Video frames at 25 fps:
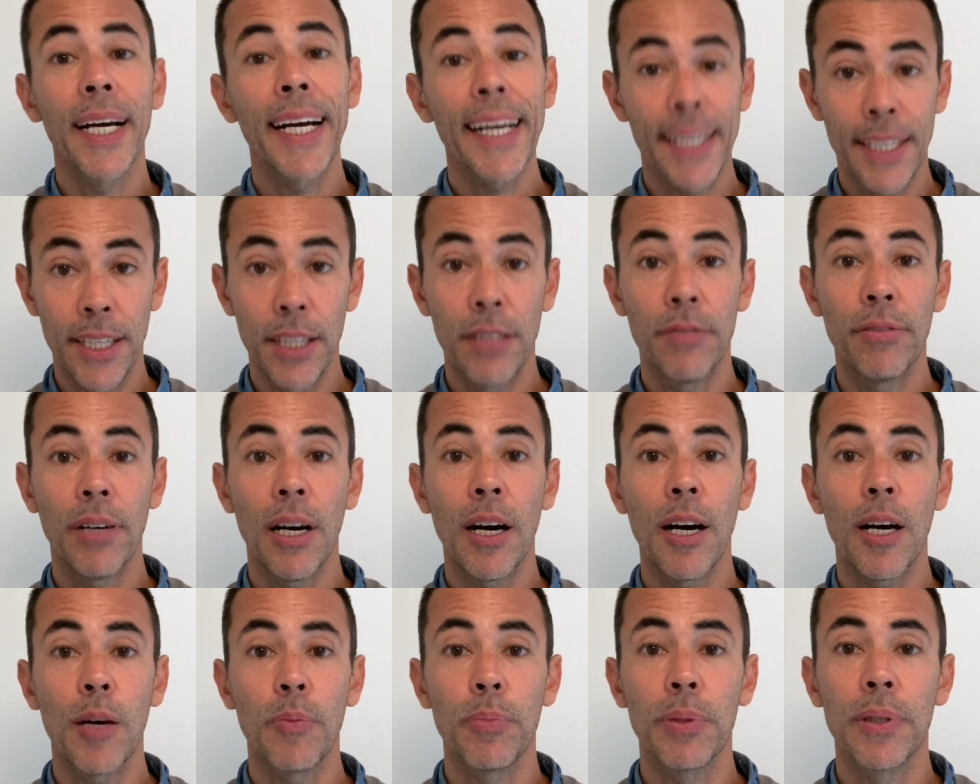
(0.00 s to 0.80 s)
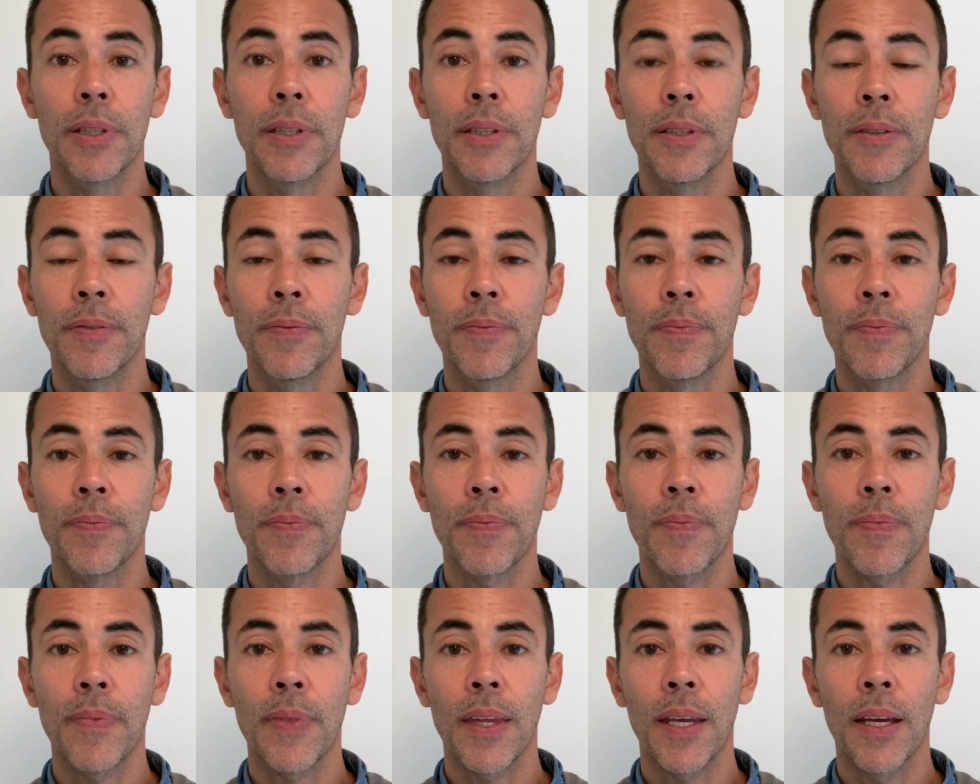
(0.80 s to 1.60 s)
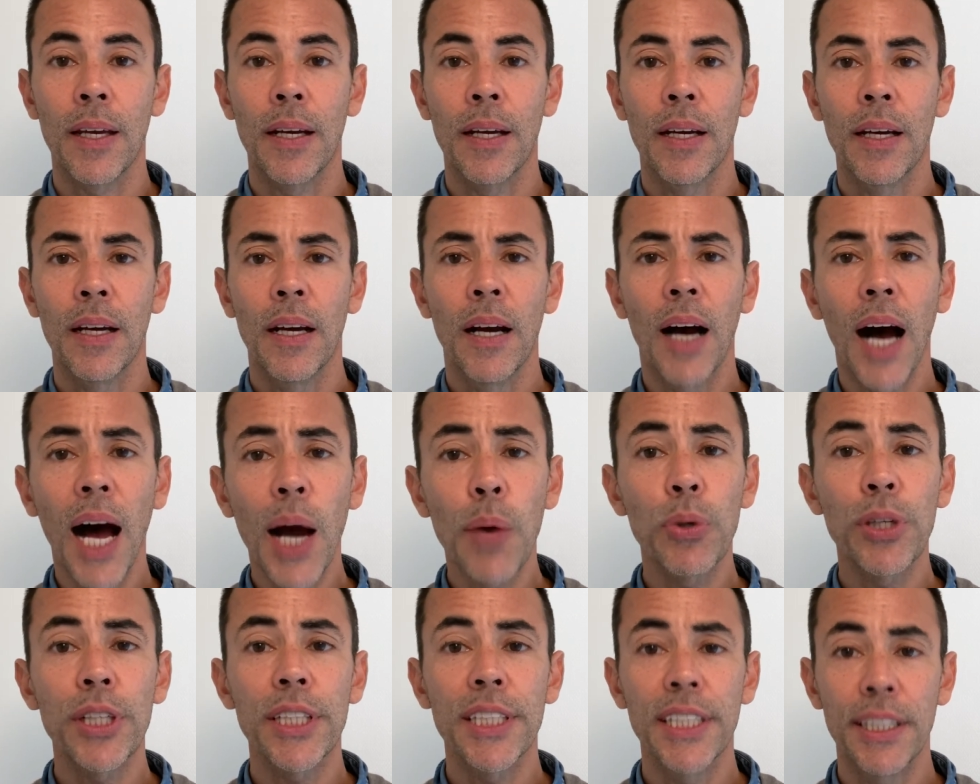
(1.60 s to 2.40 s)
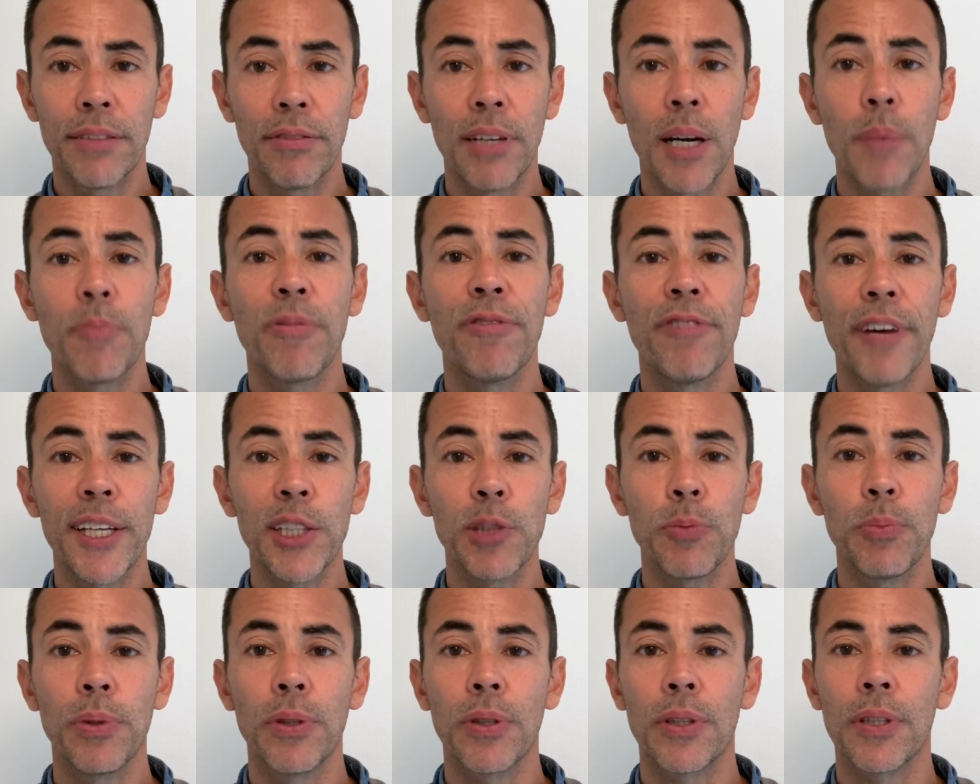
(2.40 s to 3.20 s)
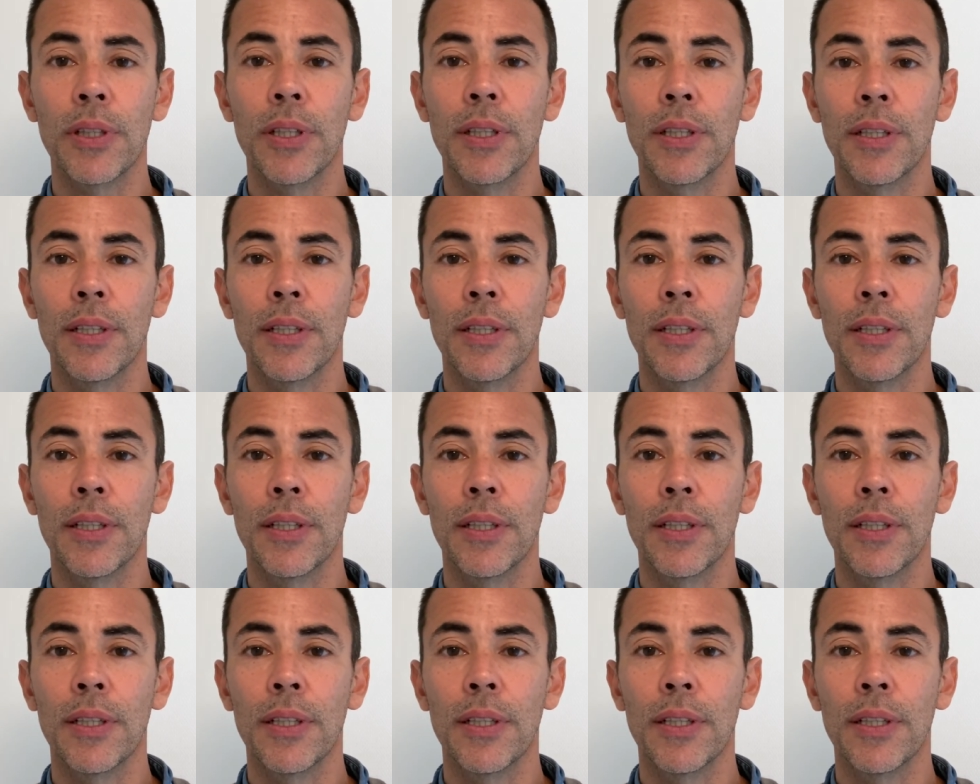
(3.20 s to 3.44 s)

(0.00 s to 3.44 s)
Give up. I want to give up Facebook.